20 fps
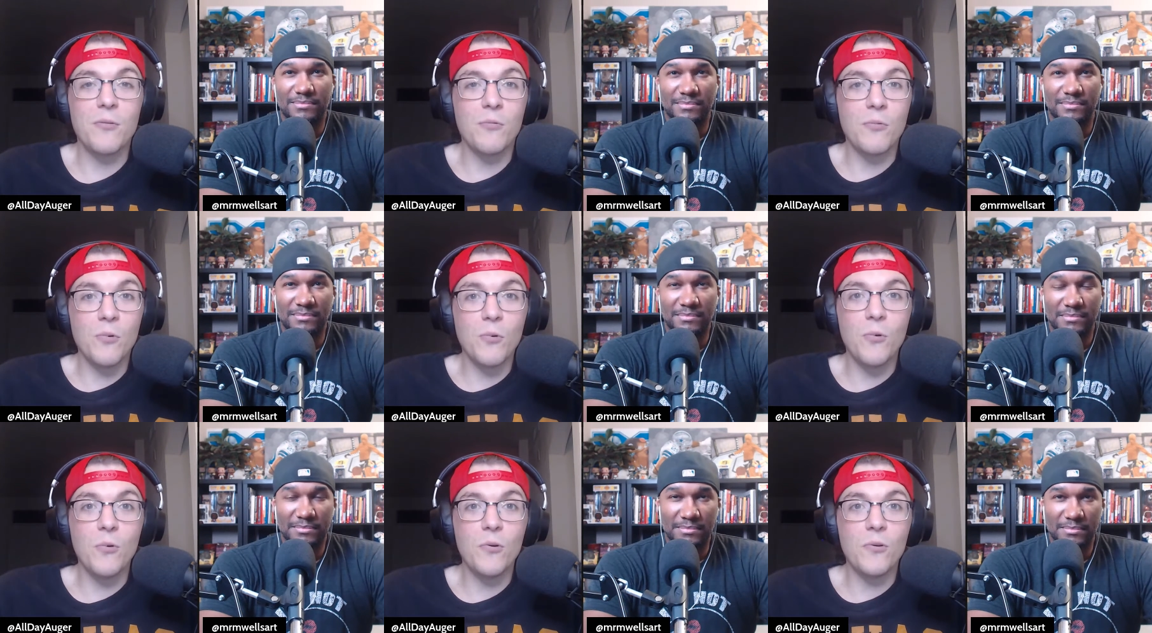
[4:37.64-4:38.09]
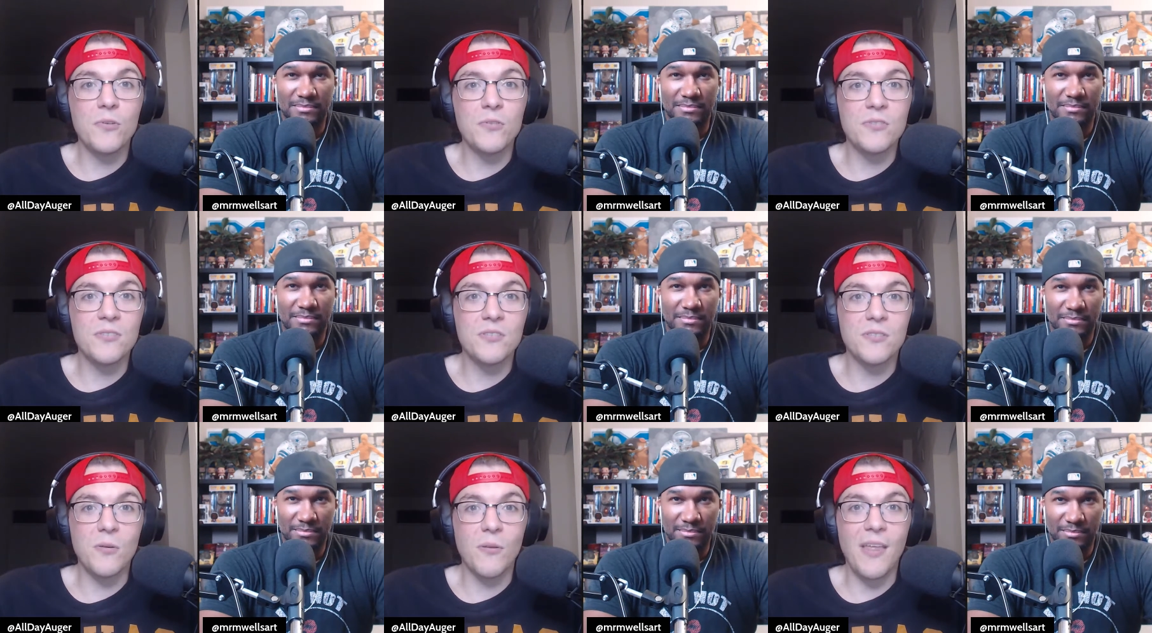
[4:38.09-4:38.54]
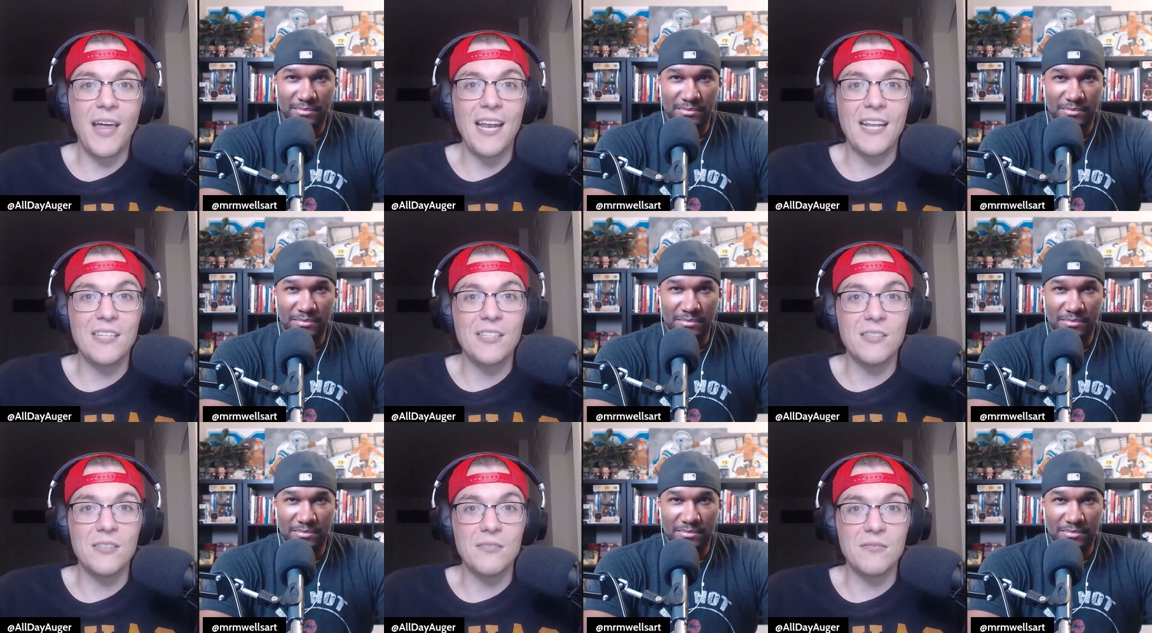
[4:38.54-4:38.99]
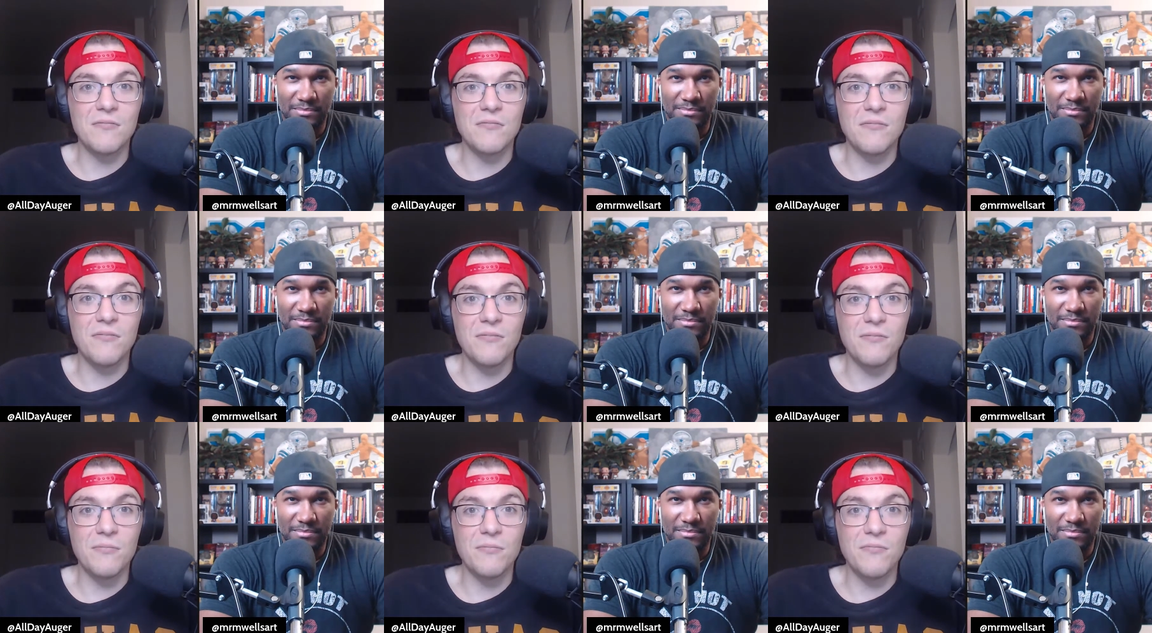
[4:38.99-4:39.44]
Speaker 1: the rules so that it's
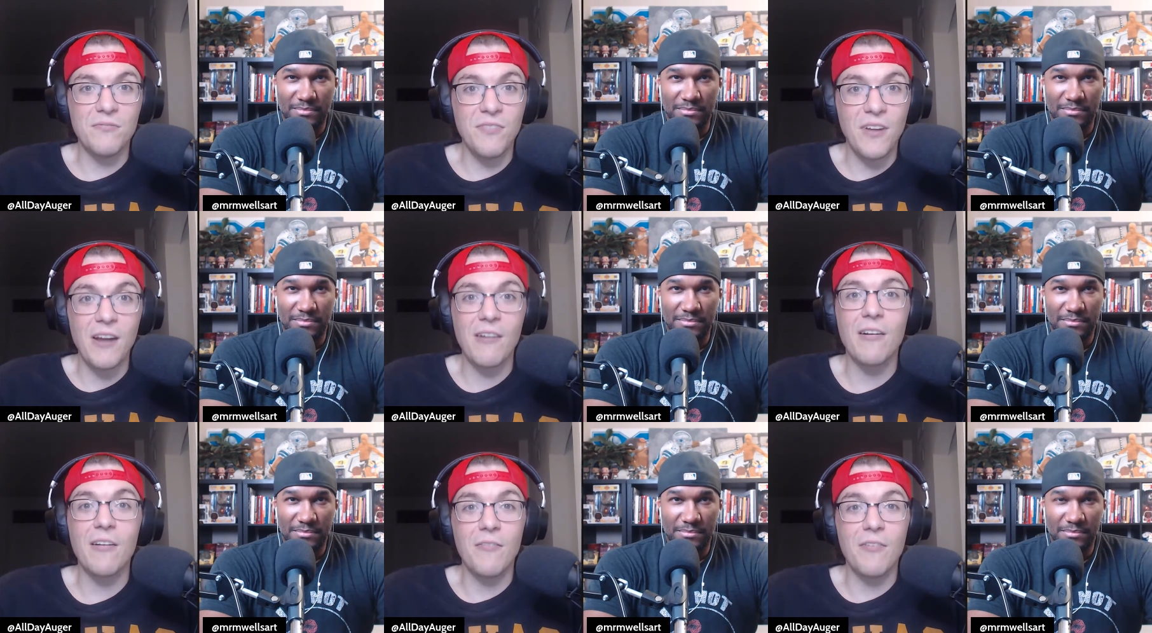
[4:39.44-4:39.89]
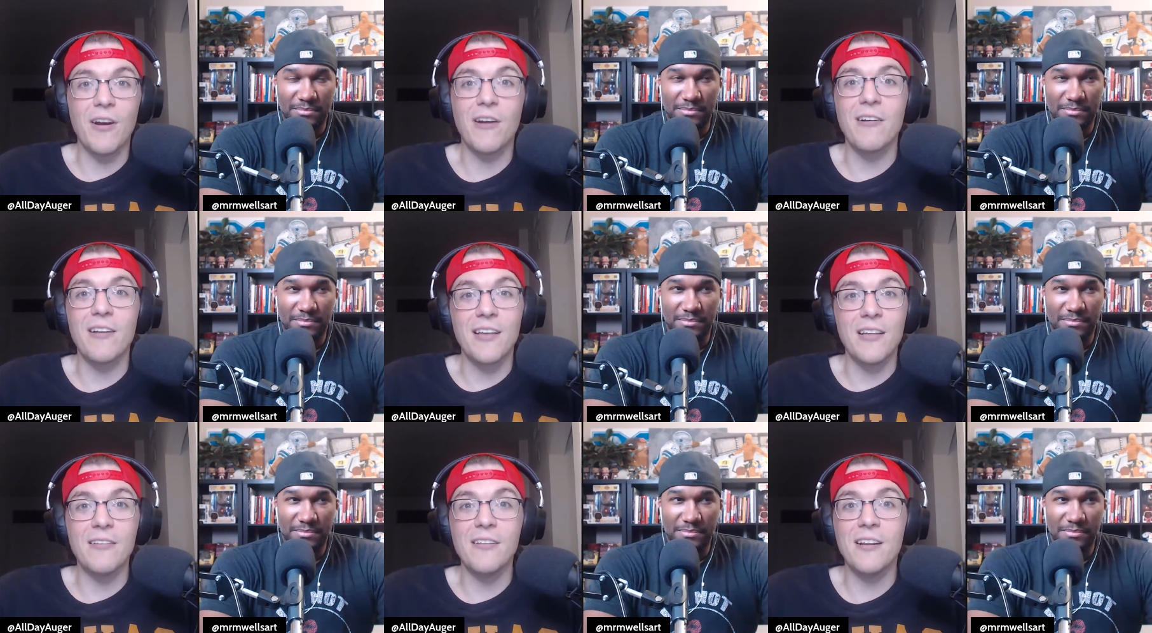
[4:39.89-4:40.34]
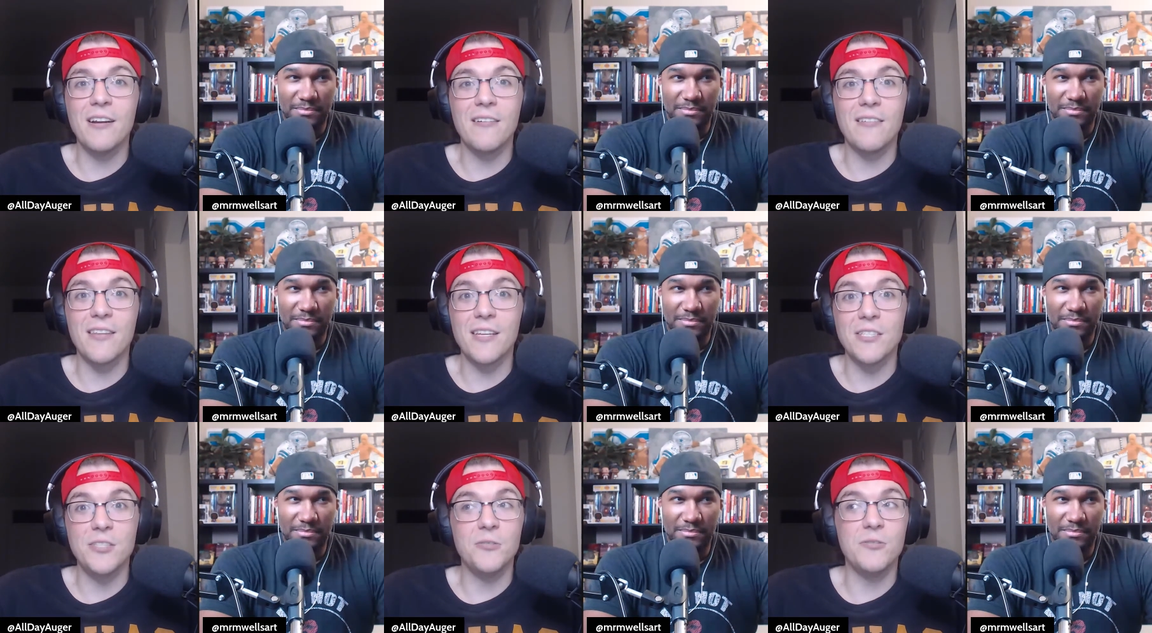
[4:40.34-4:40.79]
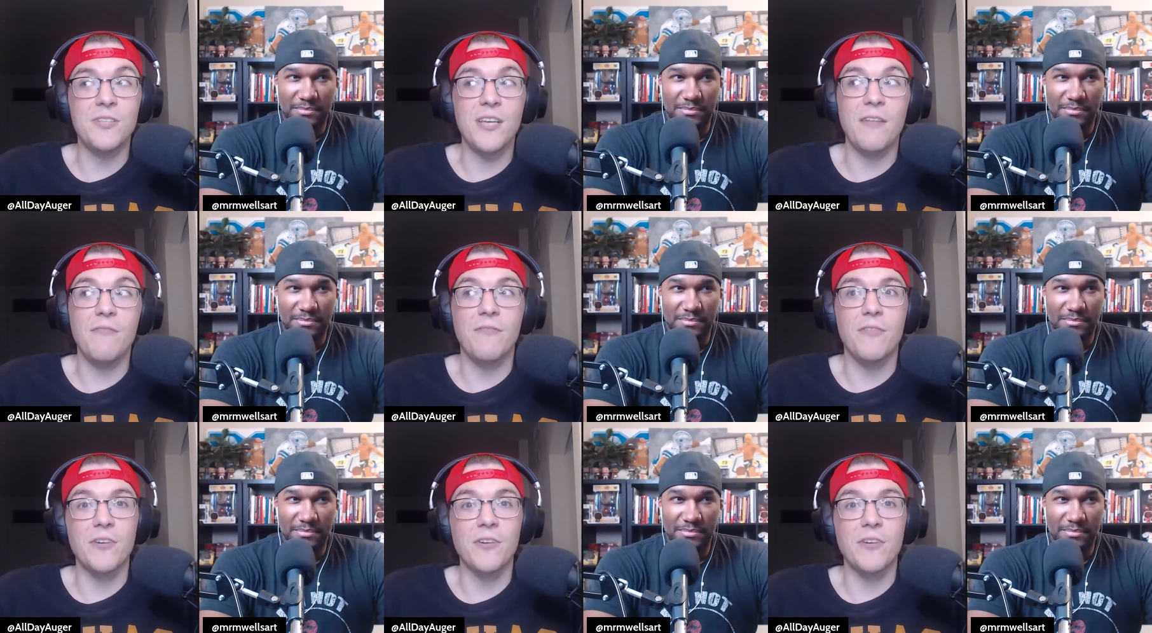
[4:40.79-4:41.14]
very, very clear, unless you said